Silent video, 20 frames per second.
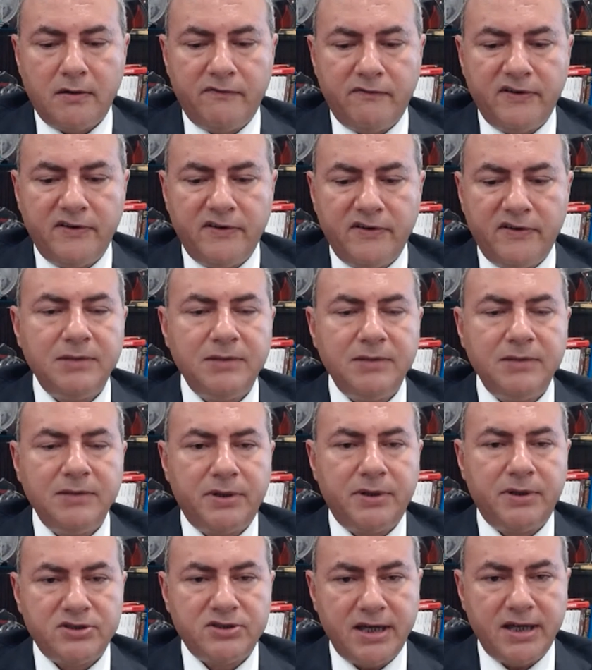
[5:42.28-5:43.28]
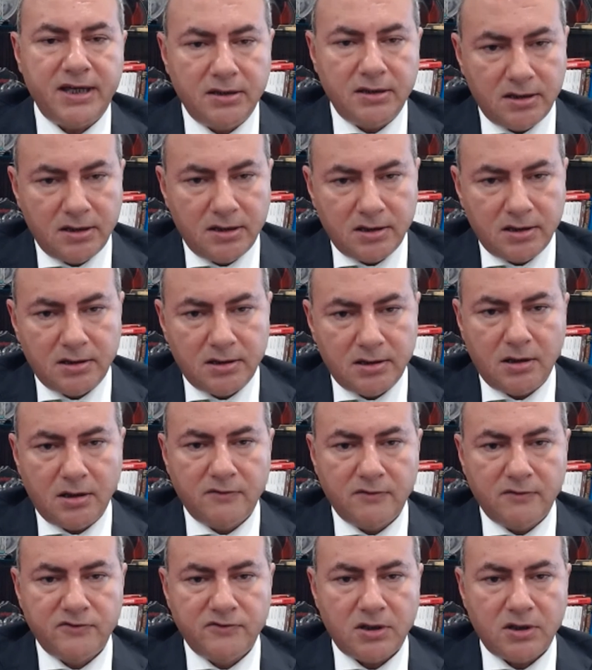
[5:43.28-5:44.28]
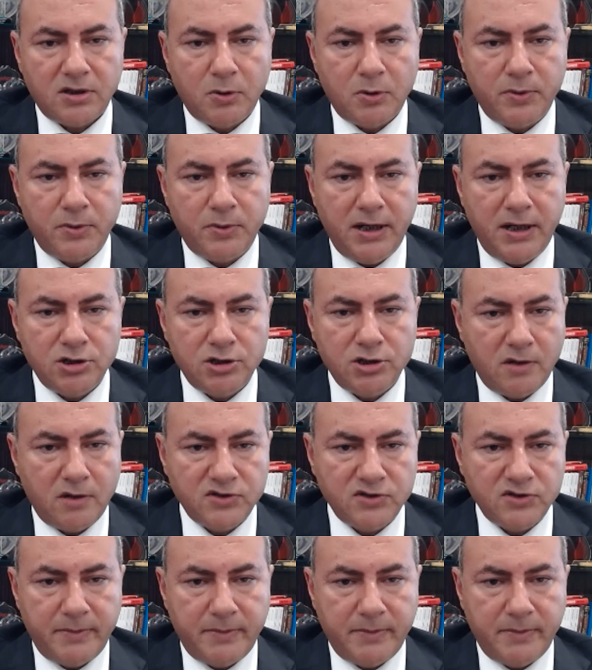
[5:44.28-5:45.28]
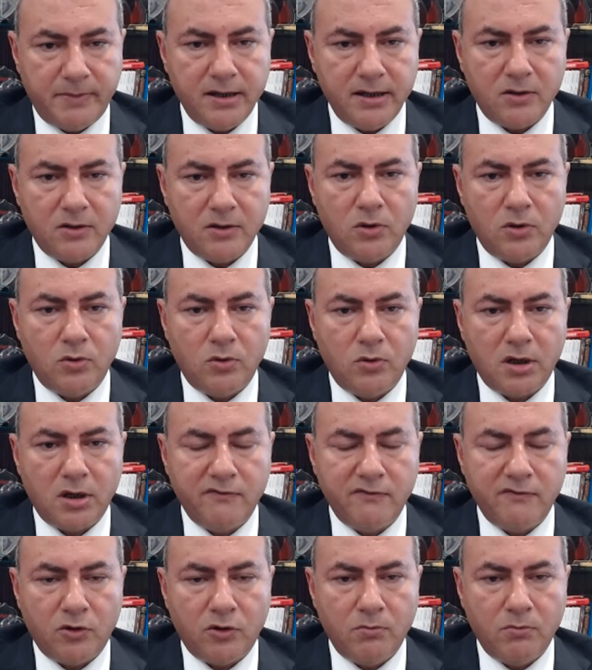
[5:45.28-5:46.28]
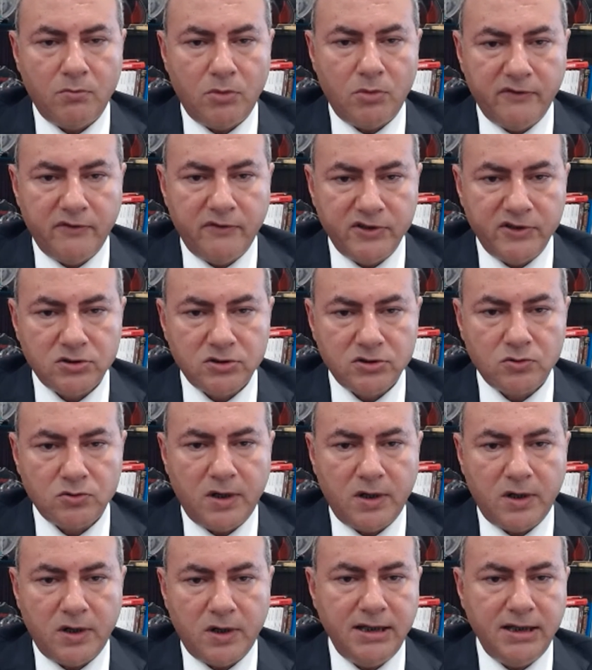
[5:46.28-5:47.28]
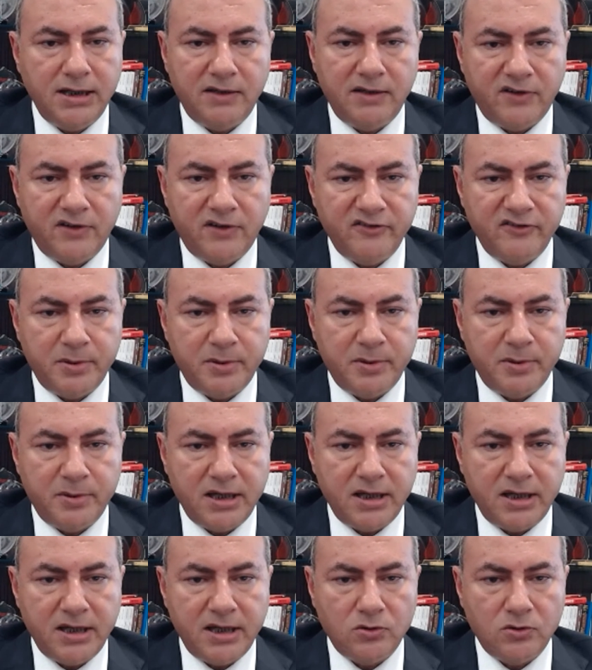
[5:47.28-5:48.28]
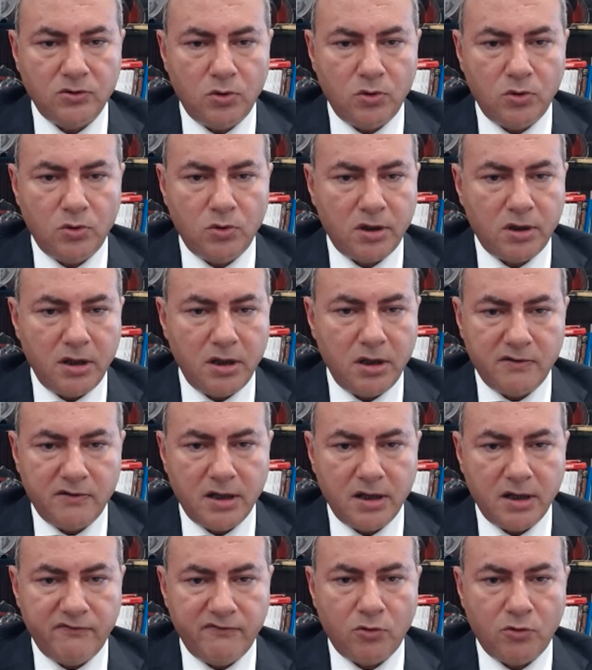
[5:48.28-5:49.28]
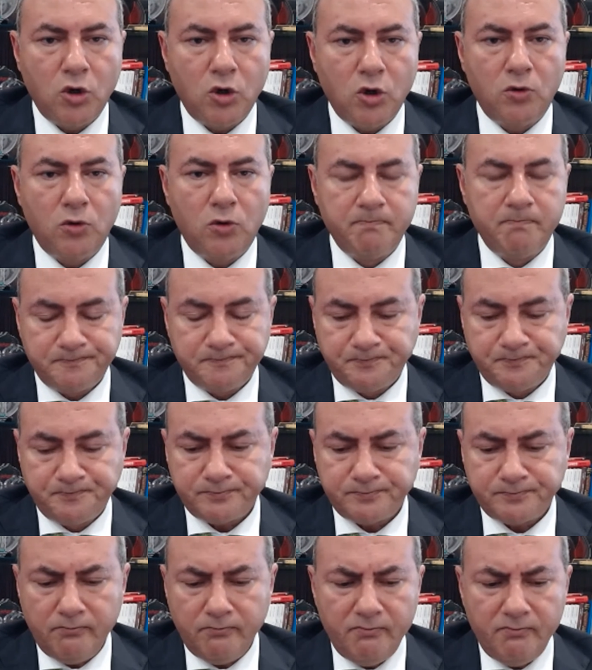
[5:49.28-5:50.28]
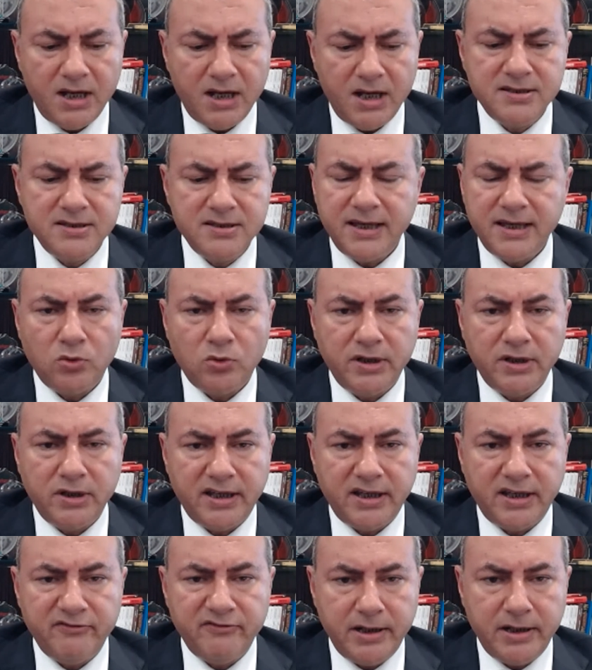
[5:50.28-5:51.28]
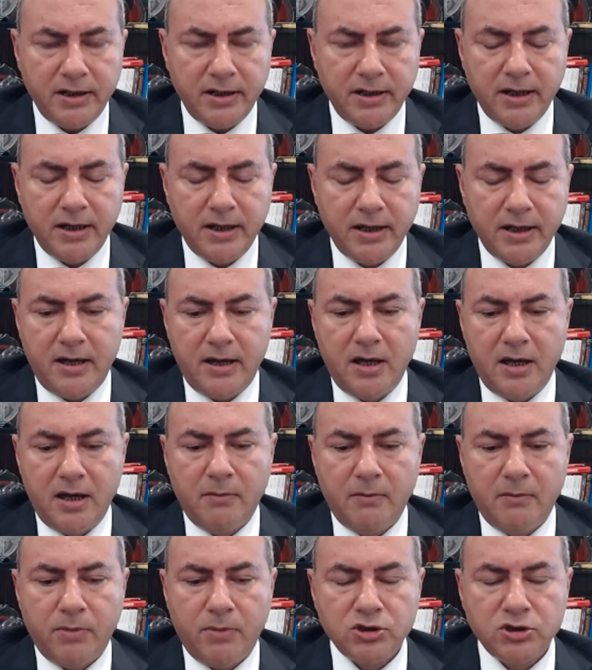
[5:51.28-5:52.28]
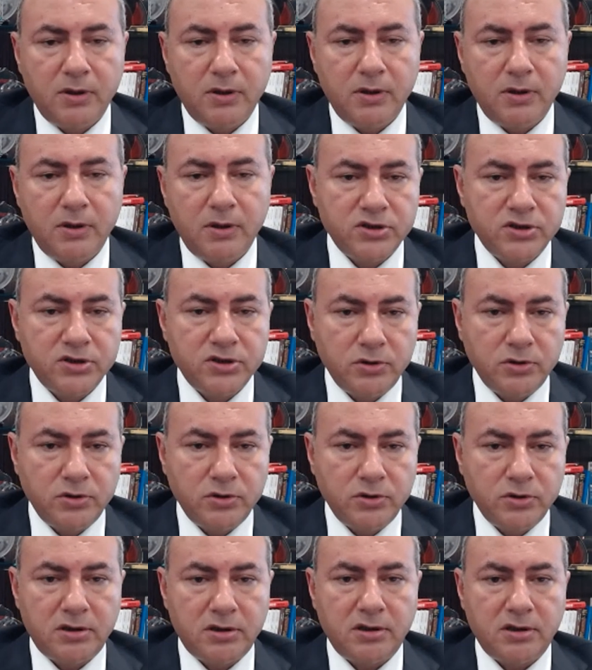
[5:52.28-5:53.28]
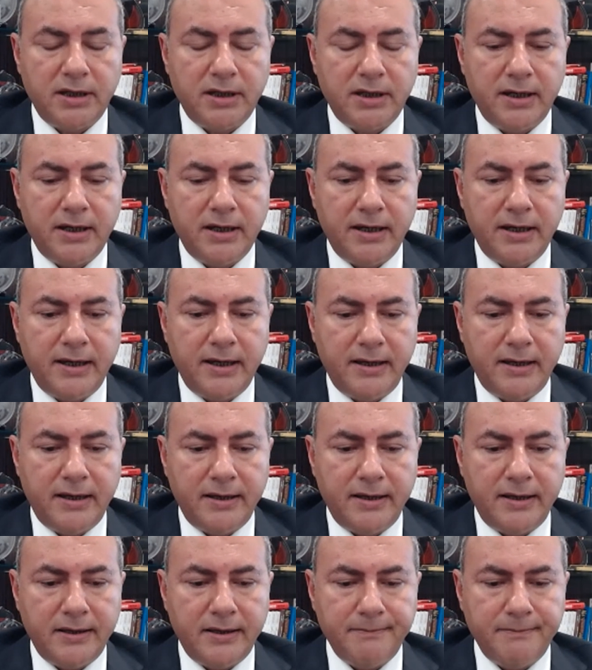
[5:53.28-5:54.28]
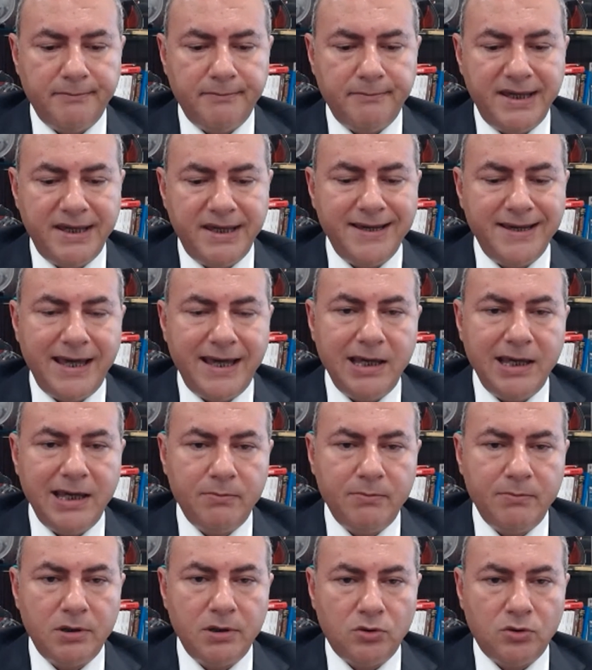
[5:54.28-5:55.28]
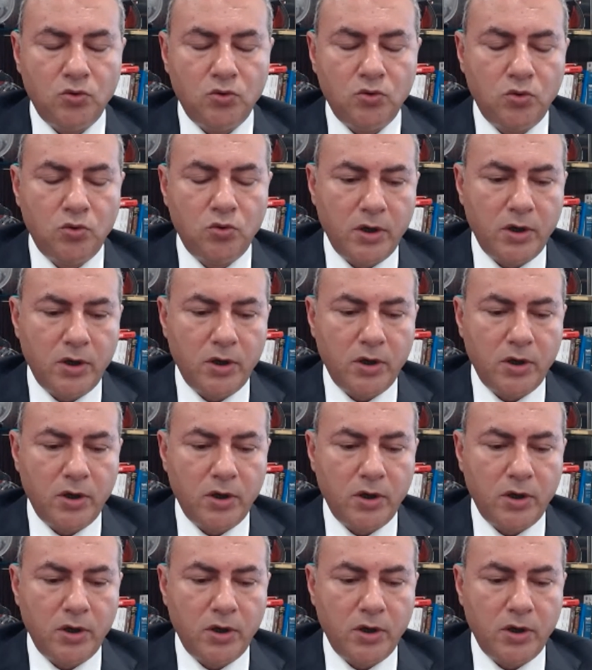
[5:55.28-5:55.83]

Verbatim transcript: 15% of the population of the bank were working from office, while 85% were working from home. That wouldn't have been possible without being able to